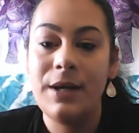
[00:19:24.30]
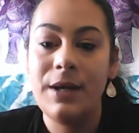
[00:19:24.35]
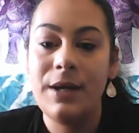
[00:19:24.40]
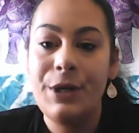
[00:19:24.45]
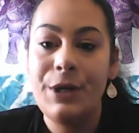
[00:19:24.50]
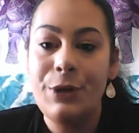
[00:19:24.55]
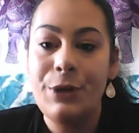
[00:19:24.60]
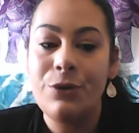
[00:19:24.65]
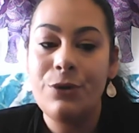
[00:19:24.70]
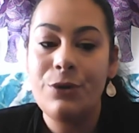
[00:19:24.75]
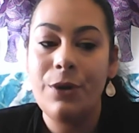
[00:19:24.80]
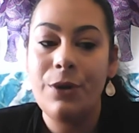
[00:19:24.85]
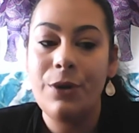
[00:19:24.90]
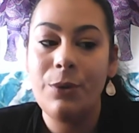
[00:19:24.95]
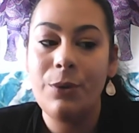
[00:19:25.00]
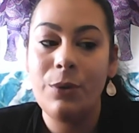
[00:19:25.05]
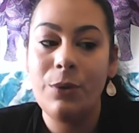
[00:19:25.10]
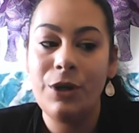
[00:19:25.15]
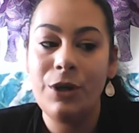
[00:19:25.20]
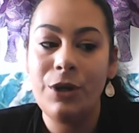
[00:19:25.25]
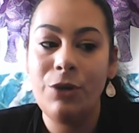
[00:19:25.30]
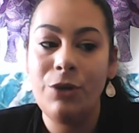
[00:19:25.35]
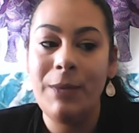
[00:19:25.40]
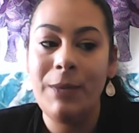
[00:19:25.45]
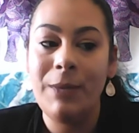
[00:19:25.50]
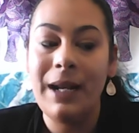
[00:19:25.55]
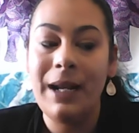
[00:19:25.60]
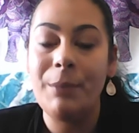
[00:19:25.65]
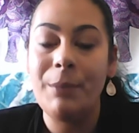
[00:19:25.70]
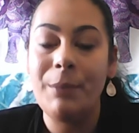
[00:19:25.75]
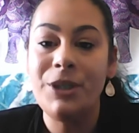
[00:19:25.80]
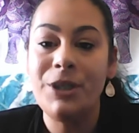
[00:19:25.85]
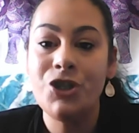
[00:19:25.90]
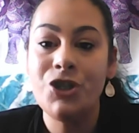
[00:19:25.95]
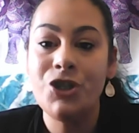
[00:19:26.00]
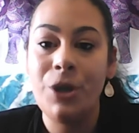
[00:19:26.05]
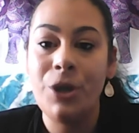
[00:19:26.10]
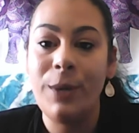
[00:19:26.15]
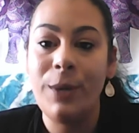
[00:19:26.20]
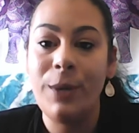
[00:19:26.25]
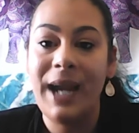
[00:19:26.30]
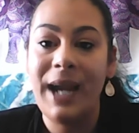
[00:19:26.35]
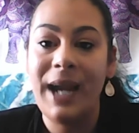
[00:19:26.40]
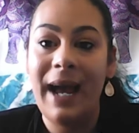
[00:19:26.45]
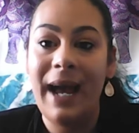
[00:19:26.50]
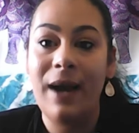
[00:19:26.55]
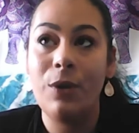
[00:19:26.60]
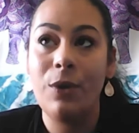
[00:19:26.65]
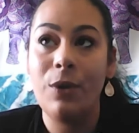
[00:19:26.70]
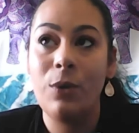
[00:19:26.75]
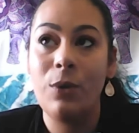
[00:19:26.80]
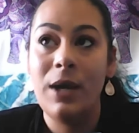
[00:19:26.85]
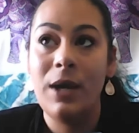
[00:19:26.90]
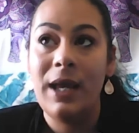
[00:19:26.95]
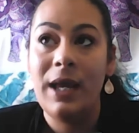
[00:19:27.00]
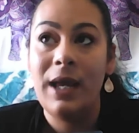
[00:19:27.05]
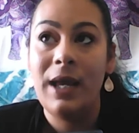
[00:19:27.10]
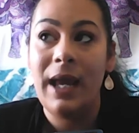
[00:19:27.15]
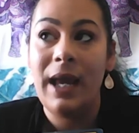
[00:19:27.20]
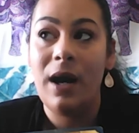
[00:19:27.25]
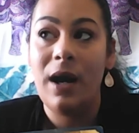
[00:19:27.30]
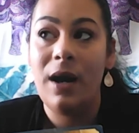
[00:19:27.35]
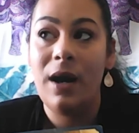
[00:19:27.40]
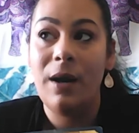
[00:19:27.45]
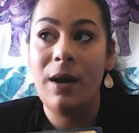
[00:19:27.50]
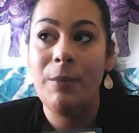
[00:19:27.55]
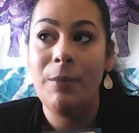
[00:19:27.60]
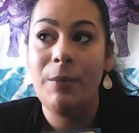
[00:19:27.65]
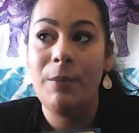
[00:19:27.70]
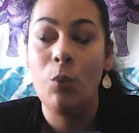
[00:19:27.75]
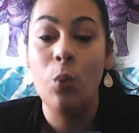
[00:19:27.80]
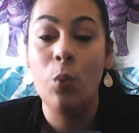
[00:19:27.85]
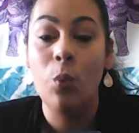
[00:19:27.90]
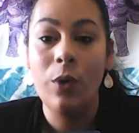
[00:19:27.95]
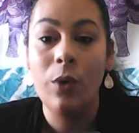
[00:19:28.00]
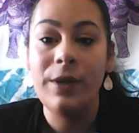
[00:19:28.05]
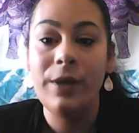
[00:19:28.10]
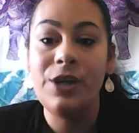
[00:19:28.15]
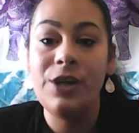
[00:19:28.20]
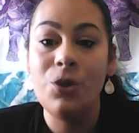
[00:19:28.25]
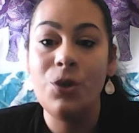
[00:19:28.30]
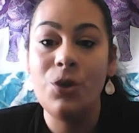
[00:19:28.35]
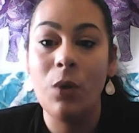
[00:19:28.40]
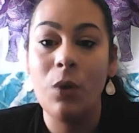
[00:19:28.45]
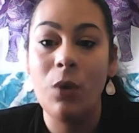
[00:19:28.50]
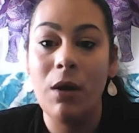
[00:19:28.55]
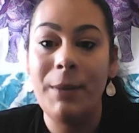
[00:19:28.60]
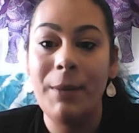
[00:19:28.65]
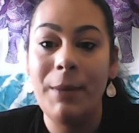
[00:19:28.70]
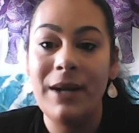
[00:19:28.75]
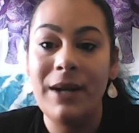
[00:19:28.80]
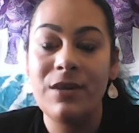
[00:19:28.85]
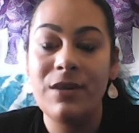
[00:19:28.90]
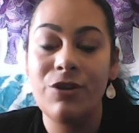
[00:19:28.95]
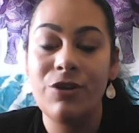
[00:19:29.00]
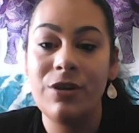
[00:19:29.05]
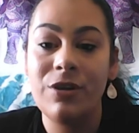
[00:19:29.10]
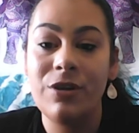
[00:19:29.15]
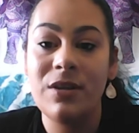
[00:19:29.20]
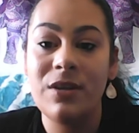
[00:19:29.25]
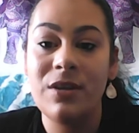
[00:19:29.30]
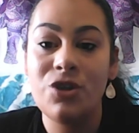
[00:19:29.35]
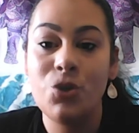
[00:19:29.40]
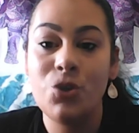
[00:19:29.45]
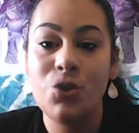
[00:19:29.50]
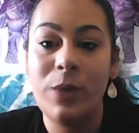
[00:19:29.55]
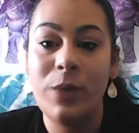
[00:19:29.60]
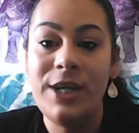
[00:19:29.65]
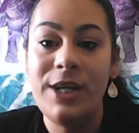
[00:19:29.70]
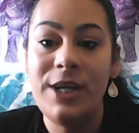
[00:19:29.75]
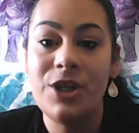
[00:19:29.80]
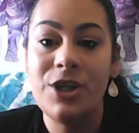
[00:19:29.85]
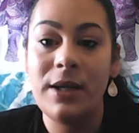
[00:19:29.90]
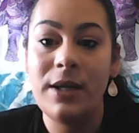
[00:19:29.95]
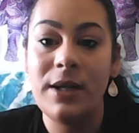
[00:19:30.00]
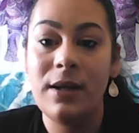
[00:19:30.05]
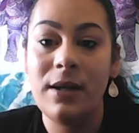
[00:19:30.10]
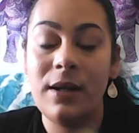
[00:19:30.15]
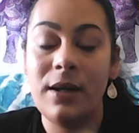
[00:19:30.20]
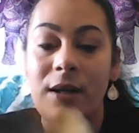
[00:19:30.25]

So you may not be showing how worried you are about a certain situation.